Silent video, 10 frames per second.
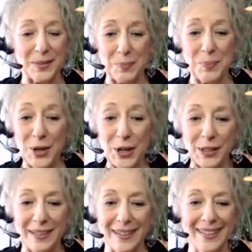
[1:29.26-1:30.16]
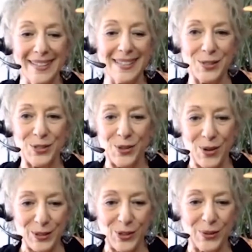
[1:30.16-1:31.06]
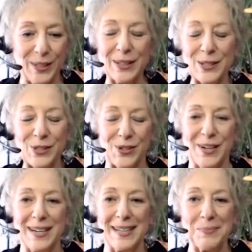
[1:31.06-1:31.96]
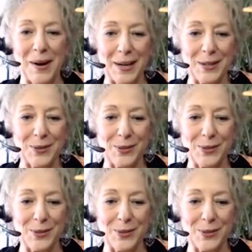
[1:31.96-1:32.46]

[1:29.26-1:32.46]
book is also illustrated by you.